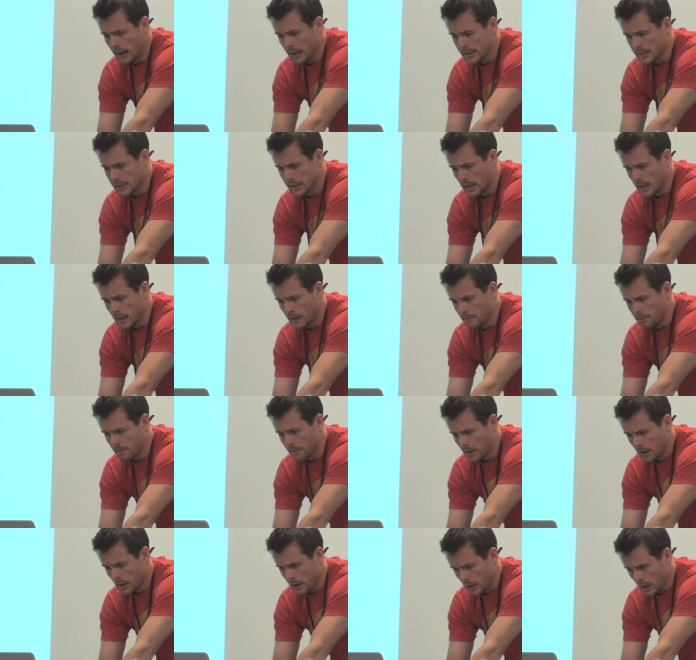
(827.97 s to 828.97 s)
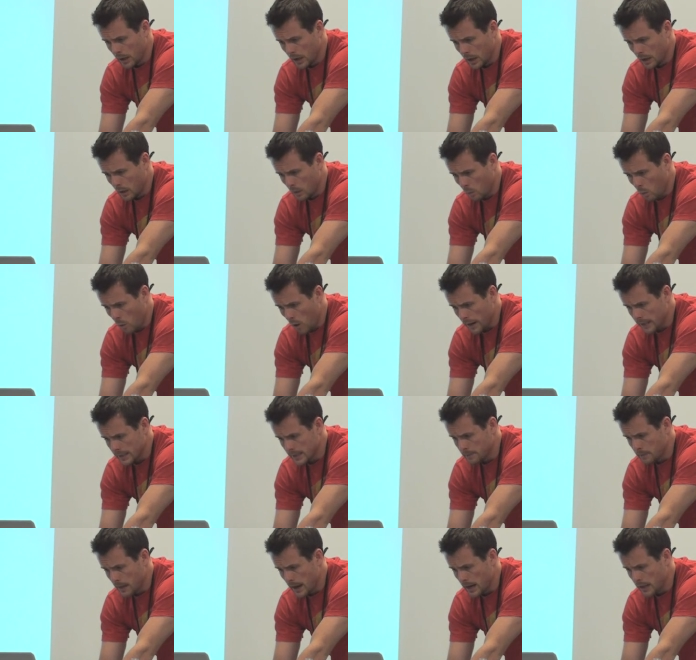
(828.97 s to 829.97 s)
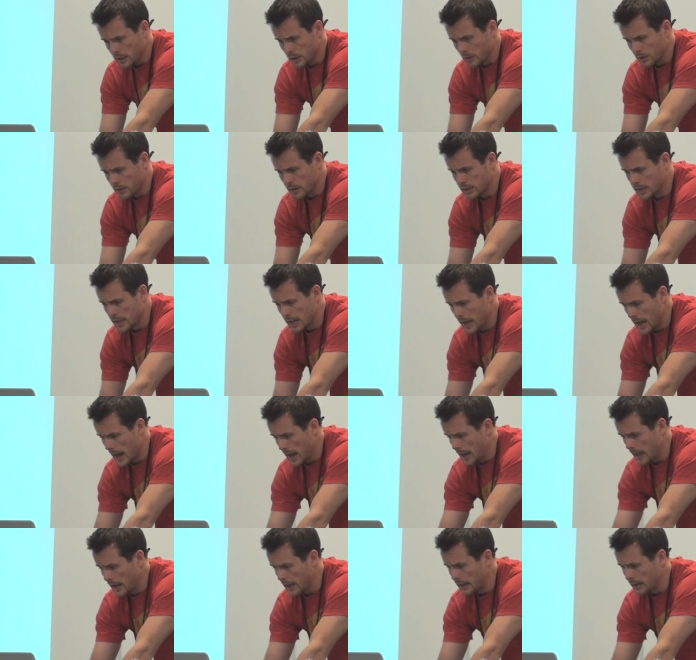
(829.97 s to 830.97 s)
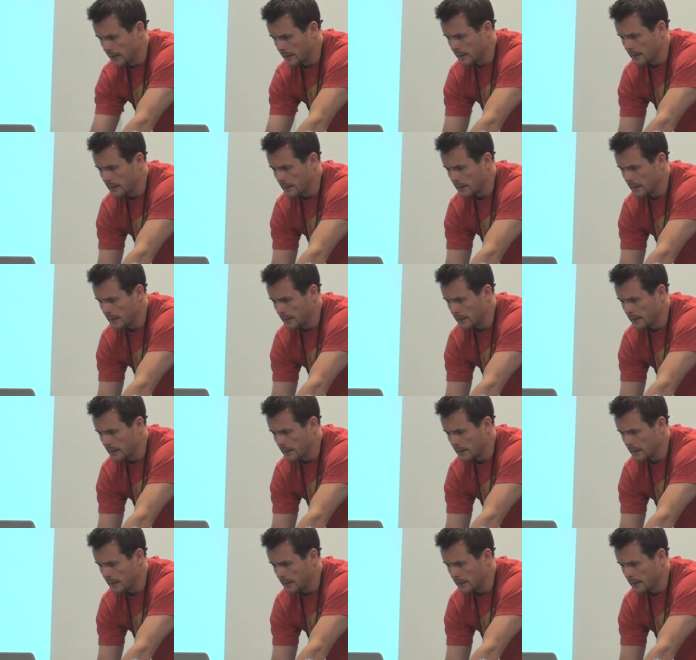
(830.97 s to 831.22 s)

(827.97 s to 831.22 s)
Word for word: It's um, uh, whitespark.ca,